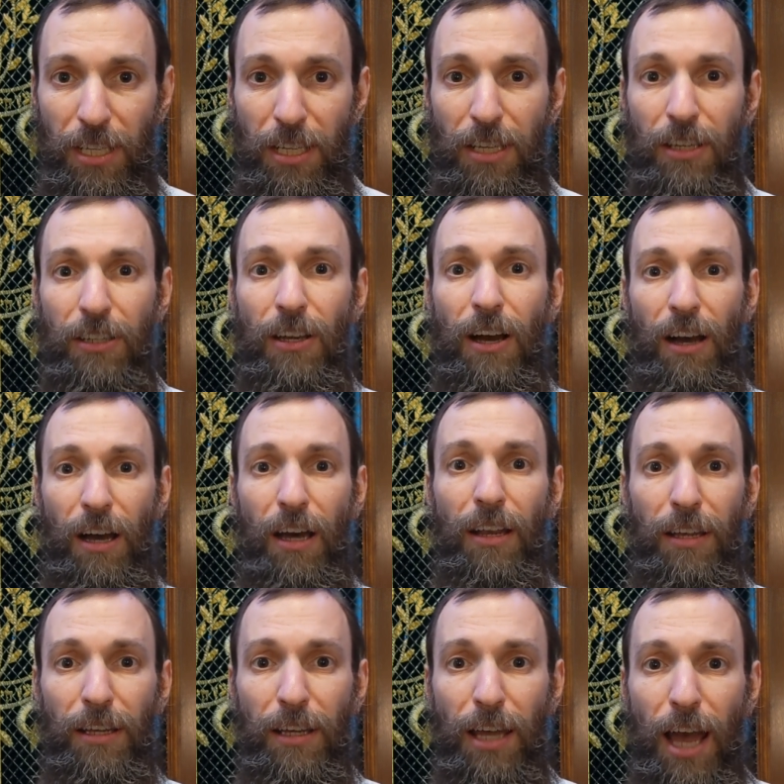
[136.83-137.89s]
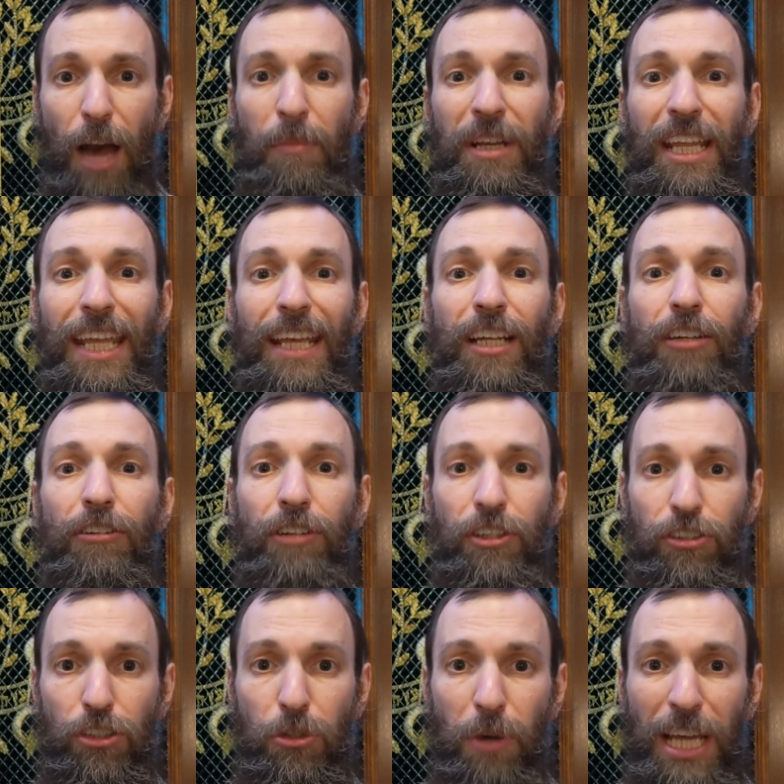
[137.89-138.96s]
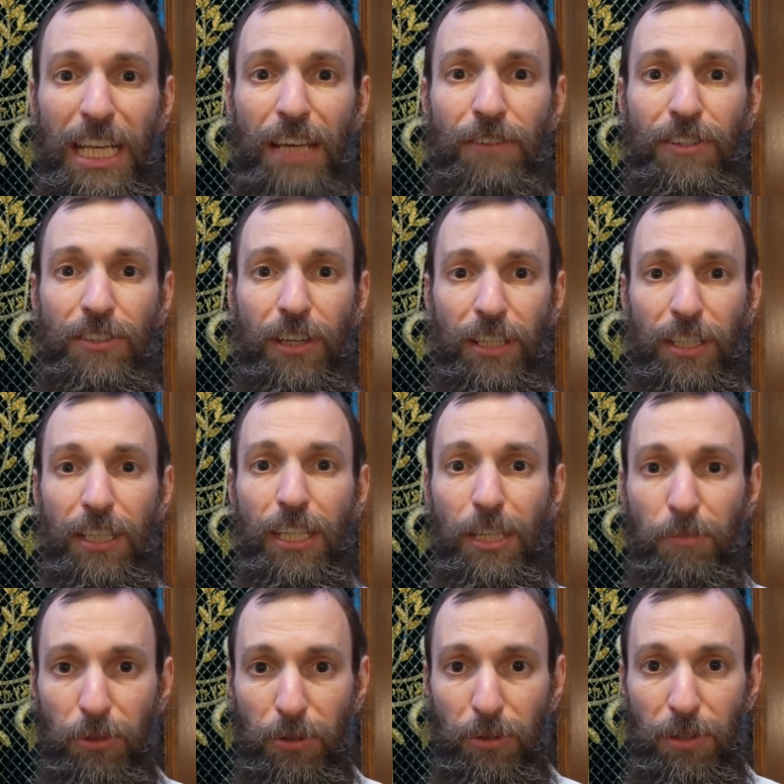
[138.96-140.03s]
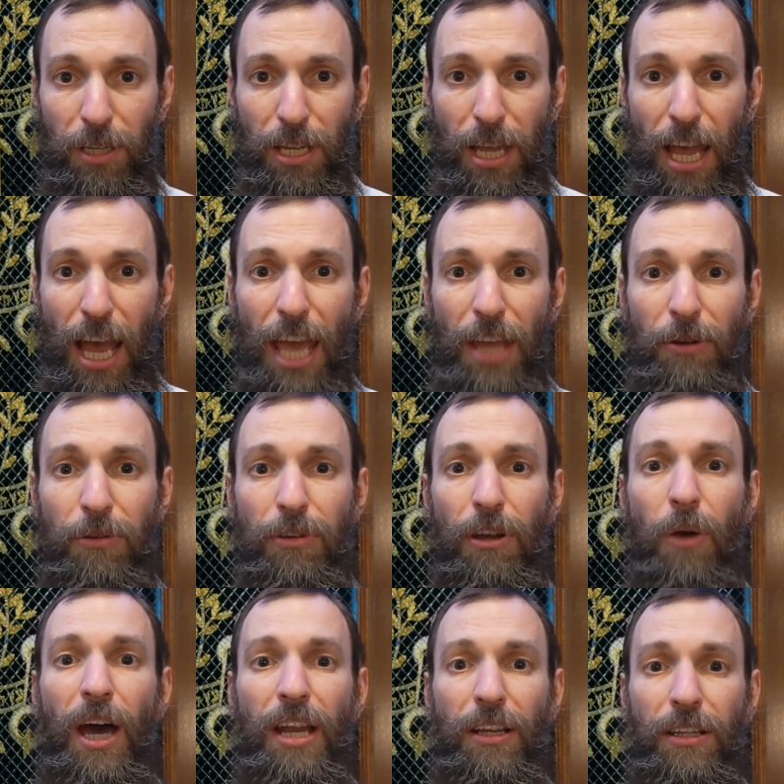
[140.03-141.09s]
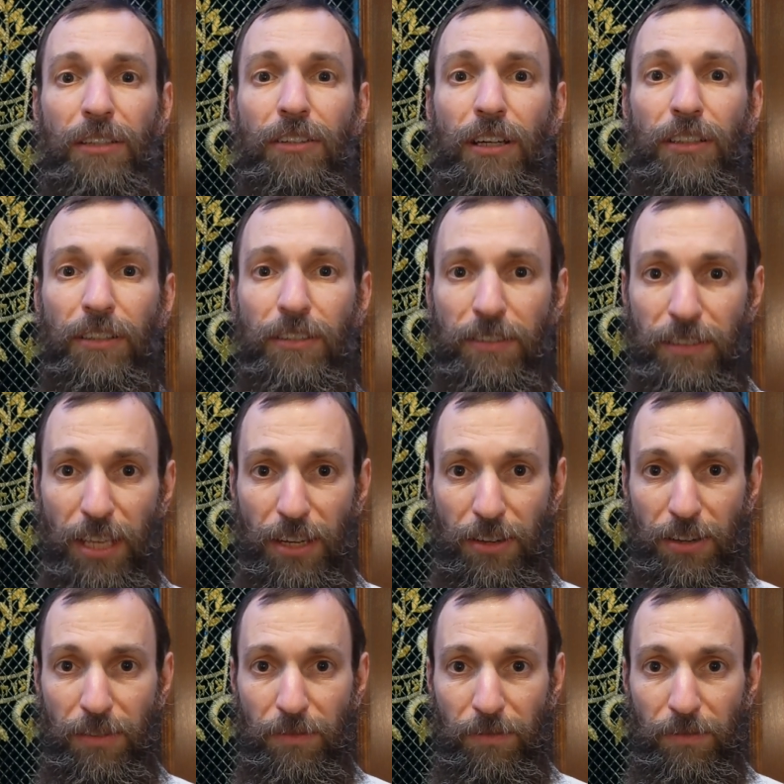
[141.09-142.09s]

"God, I'm an ignorant Jew, I never studied Hebrew, I don't know how to conduct a Seder.